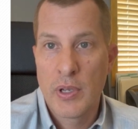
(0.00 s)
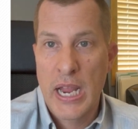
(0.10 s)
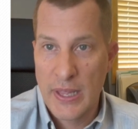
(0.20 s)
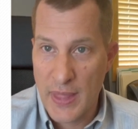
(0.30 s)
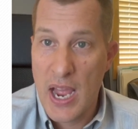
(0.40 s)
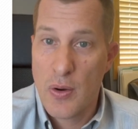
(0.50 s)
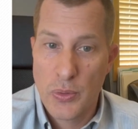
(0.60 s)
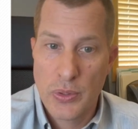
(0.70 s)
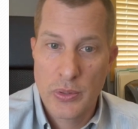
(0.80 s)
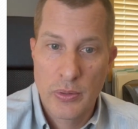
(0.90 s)
and the
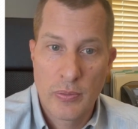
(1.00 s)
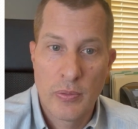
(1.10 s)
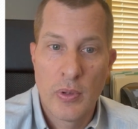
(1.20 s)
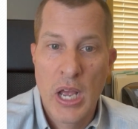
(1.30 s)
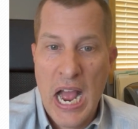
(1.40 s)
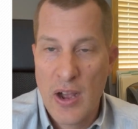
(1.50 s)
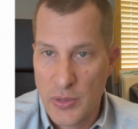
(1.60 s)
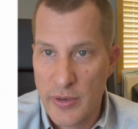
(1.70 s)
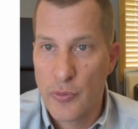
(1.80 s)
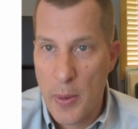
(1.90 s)
House. House
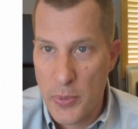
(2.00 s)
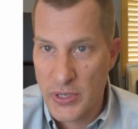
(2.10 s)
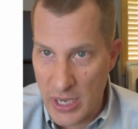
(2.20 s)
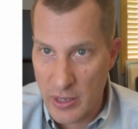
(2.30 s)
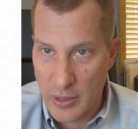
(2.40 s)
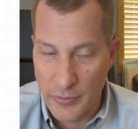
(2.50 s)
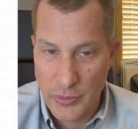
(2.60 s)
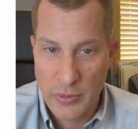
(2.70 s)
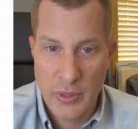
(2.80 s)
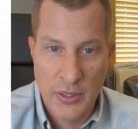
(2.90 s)
of
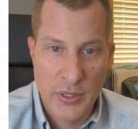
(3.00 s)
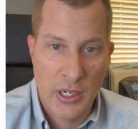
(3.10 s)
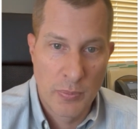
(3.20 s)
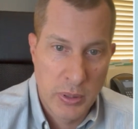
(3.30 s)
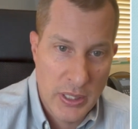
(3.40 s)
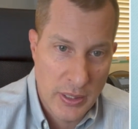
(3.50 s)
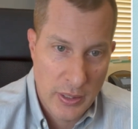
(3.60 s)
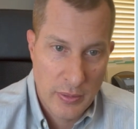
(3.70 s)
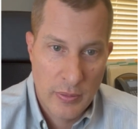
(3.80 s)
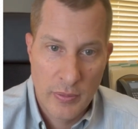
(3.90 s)
Representatives is the complete
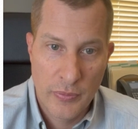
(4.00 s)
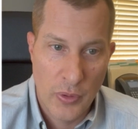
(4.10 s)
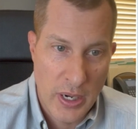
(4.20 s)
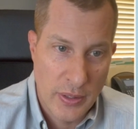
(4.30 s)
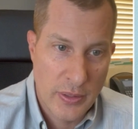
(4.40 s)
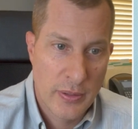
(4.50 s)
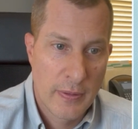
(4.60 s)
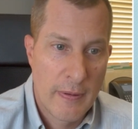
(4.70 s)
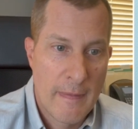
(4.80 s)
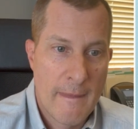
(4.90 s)
phrase.
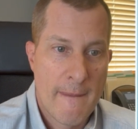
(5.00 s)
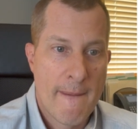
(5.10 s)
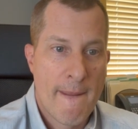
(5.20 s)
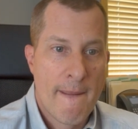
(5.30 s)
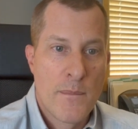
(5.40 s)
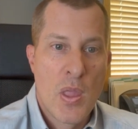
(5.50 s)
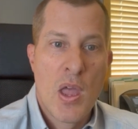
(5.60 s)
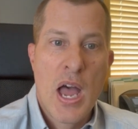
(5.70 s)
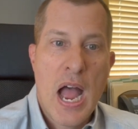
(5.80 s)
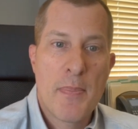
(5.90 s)

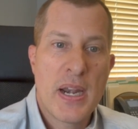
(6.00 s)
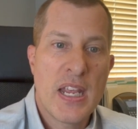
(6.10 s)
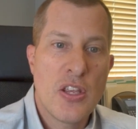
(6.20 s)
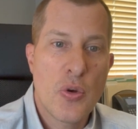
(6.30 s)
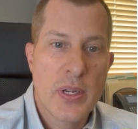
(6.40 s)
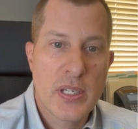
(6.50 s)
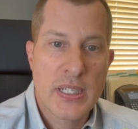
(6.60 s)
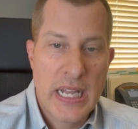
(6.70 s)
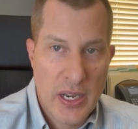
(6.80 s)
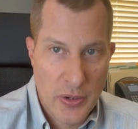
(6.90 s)
How many U.S.
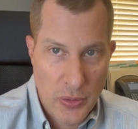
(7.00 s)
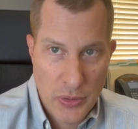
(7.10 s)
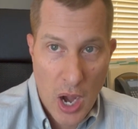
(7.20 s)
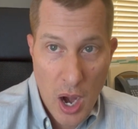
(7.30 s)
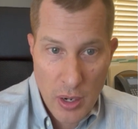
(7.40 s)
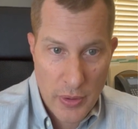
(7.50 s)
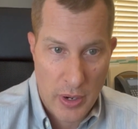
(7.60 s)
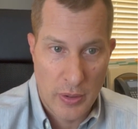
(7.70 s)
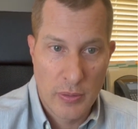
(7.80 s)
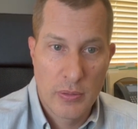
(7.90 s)
senators are
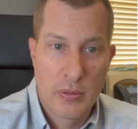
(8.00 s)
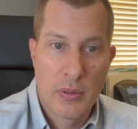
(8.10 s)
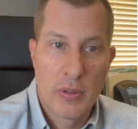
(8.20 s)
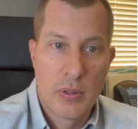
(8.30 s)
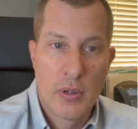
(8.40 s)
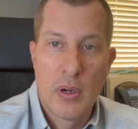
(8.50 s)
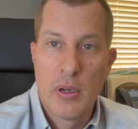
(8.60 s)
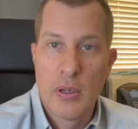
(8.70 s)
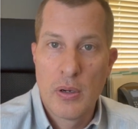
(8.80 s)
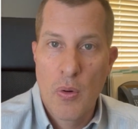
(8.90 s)
there?
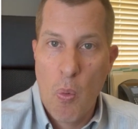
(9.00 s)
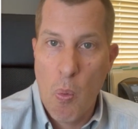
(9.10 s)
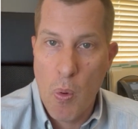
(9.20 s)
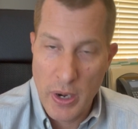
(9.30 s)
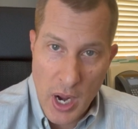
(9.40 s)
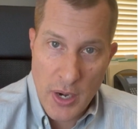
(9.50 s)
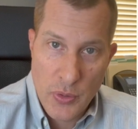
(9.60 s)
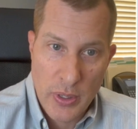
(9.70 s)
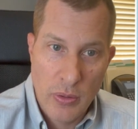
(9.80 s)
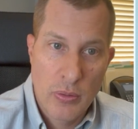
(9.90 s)

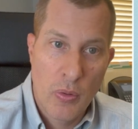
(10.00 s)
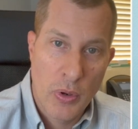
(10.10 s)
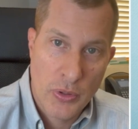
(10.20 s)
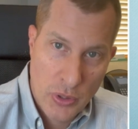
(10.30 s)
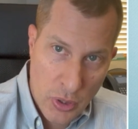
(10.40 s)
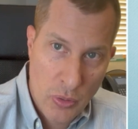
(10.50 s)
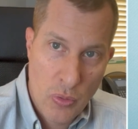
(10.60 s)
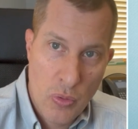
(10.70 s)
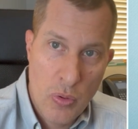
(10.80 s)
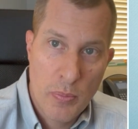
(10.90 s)
100, or
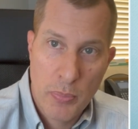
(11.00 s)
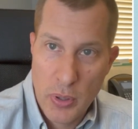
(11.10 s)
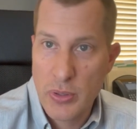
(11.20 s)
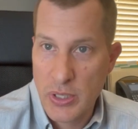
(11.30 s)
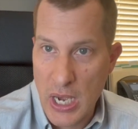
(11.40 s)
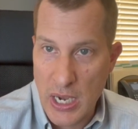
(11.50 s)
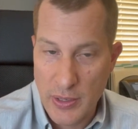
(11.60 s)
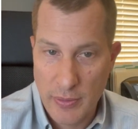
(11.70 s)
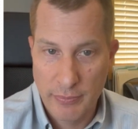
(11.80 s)
2 per state.